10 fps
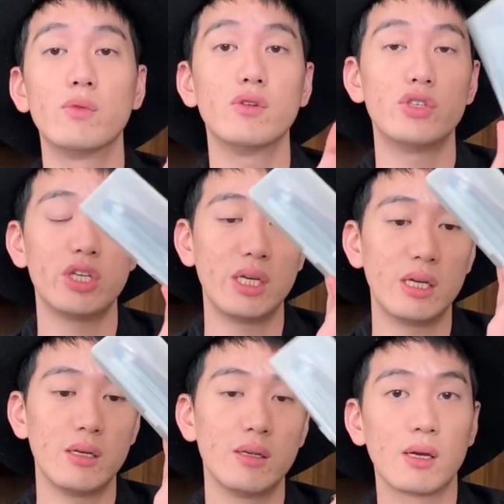
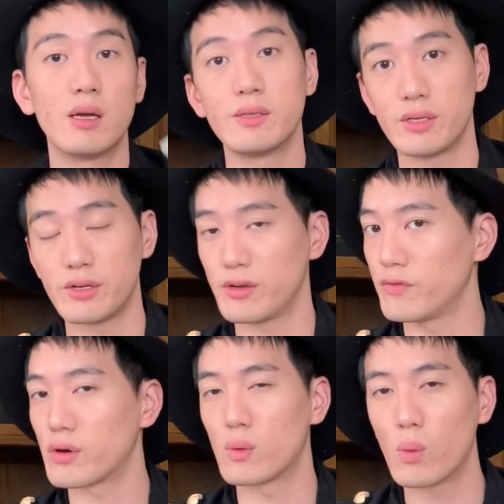Muji. Consider if
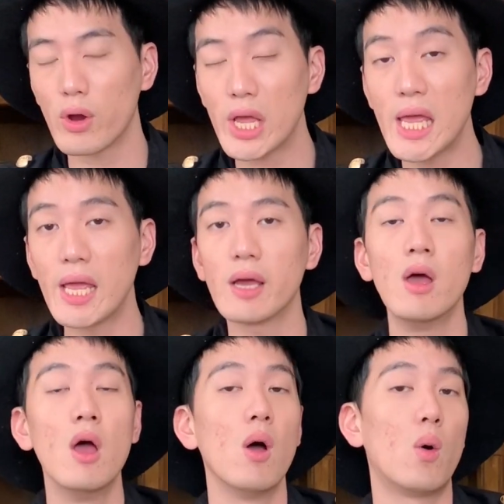you're working
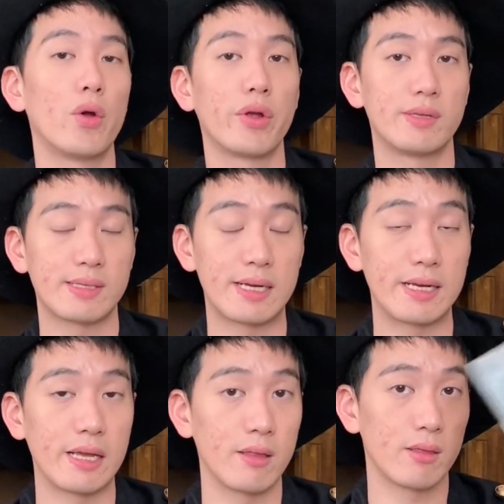or you're studying